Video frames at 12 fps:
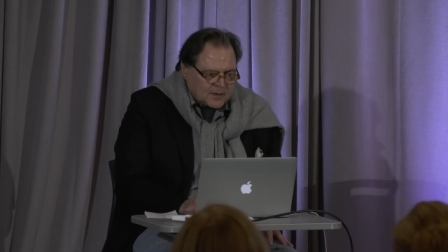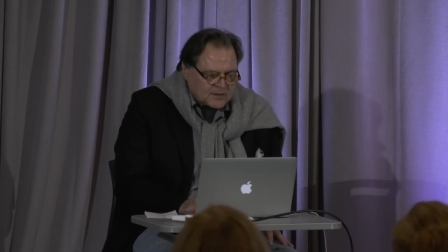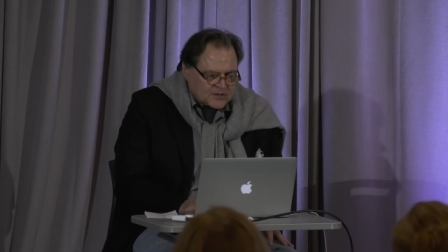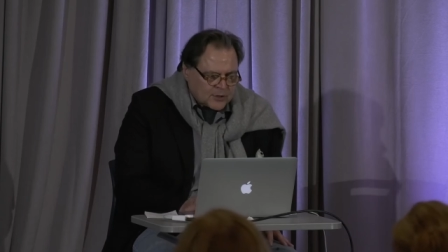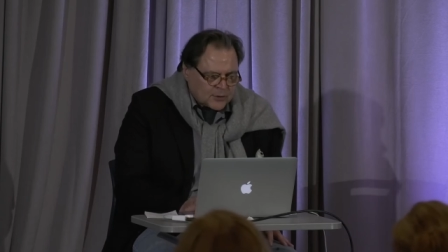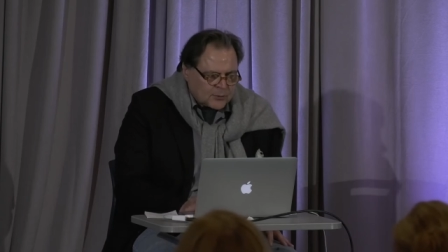
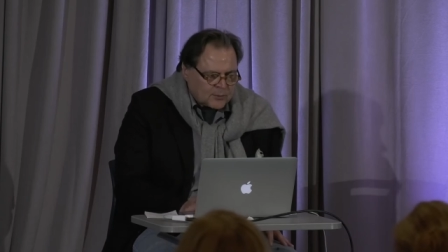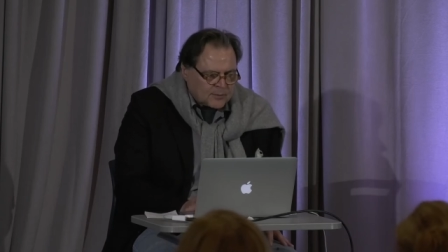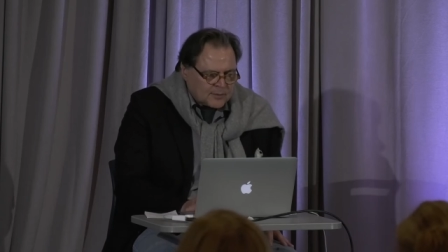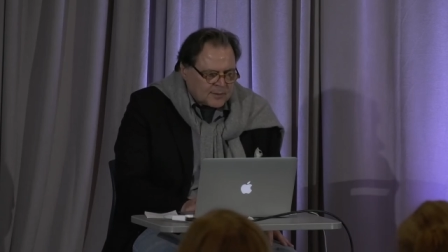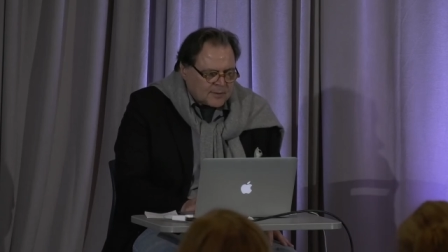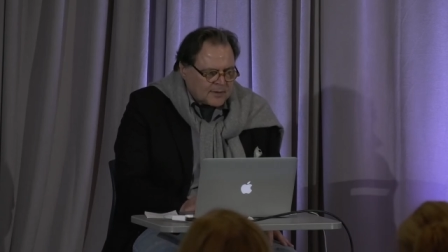So,
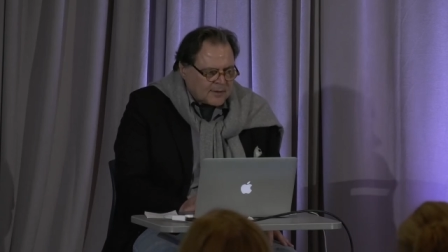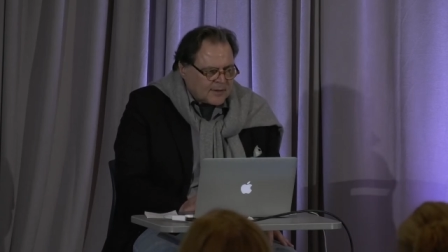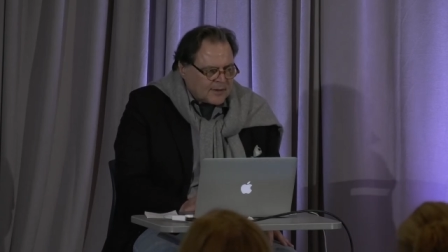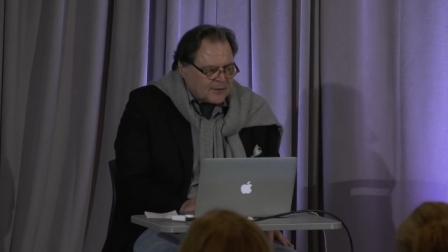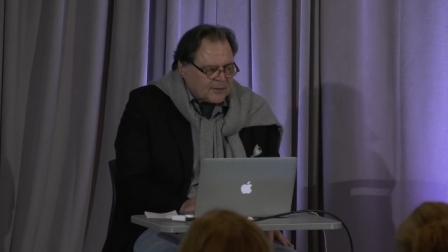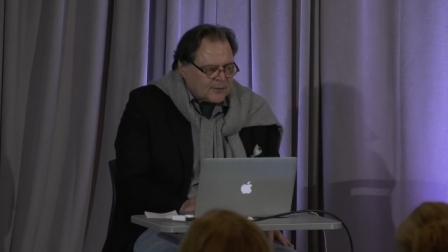
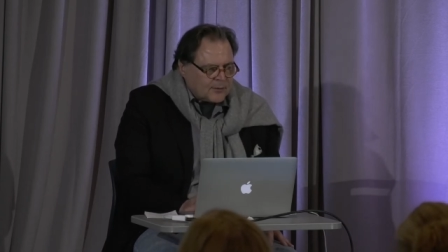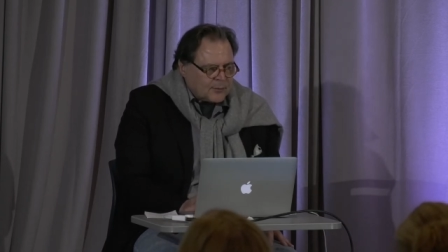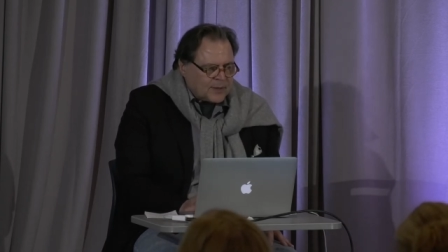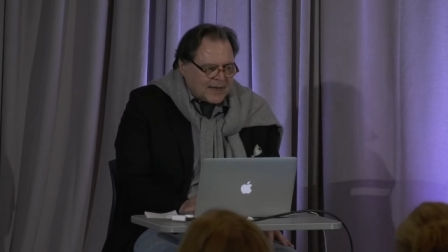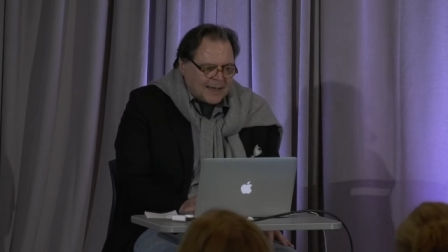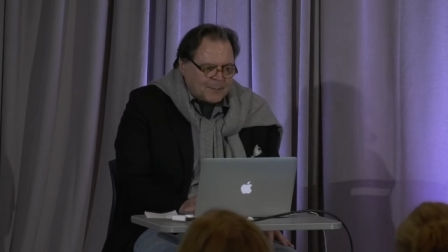
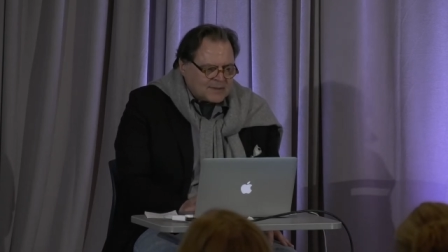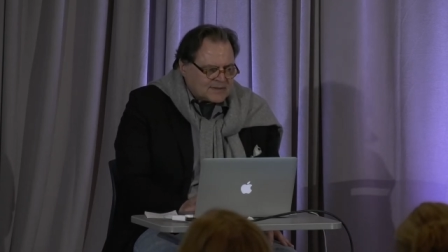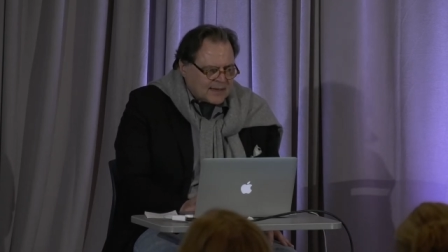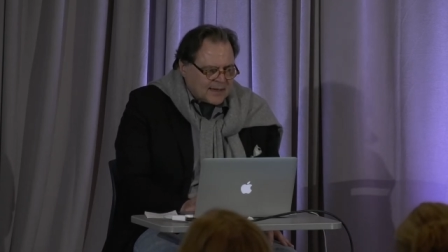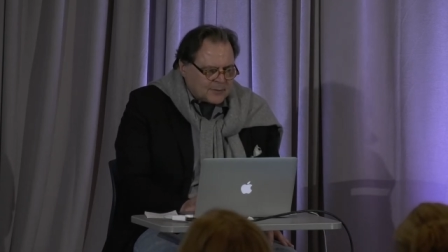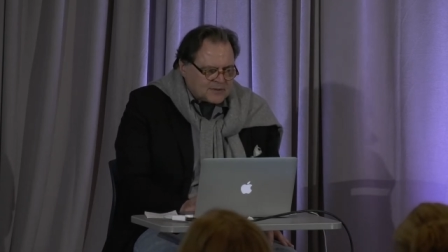what happens,
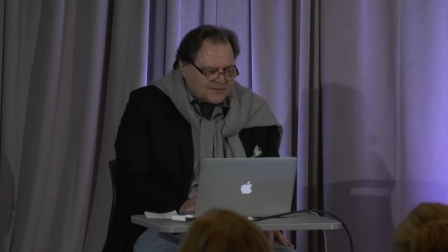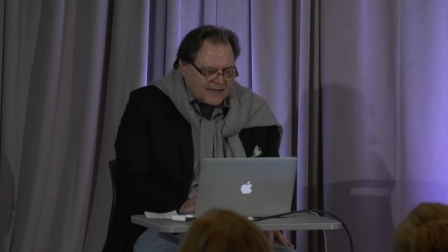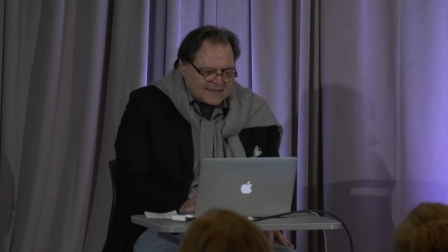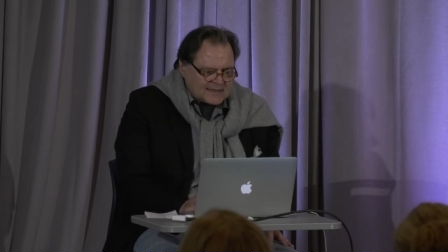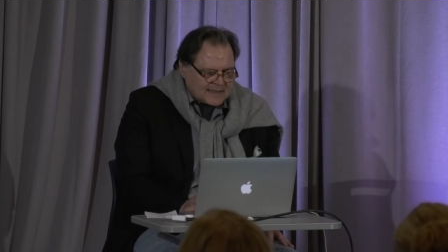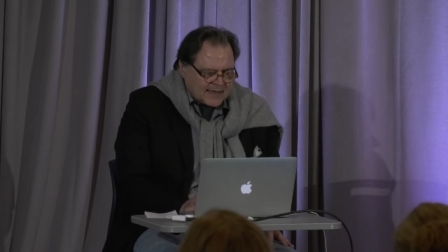I was
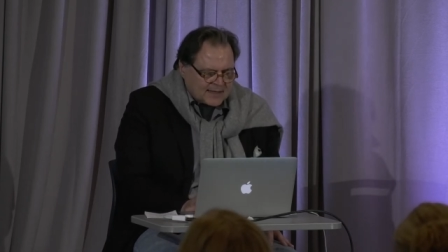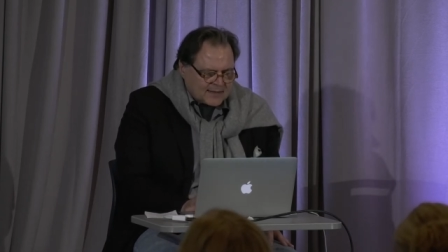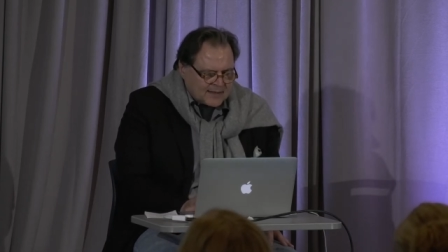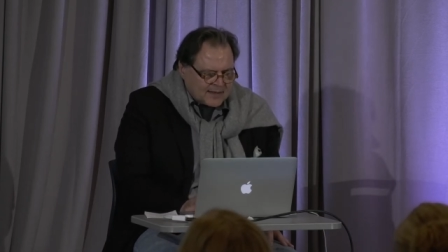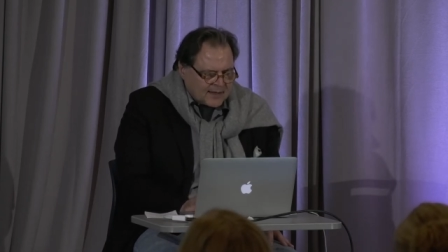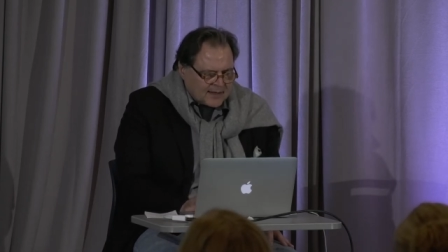fascinated.